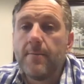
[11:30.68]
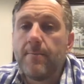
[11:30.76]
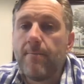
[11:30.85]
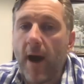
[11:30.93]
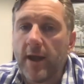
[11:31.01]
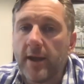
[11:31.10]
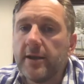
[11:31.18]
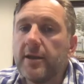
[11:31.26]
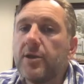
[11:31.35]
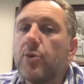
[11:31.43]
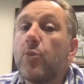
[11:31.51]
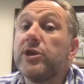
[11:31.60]
But
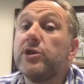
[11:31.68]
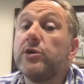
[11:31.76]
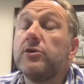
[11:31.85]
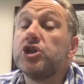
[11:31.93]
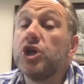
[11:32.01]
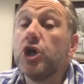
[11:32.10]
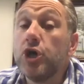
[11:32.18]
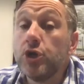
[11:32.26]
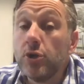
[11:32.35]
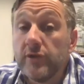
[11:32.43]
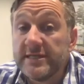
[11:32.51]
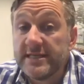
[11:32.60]
when you turn
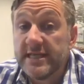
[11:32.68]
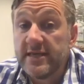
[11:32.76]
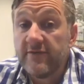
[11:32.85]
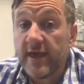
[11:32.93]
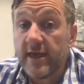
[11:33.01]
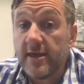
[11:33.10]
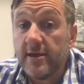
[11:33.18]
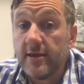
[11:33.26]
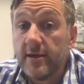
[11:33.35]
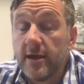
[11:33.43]
on the TV,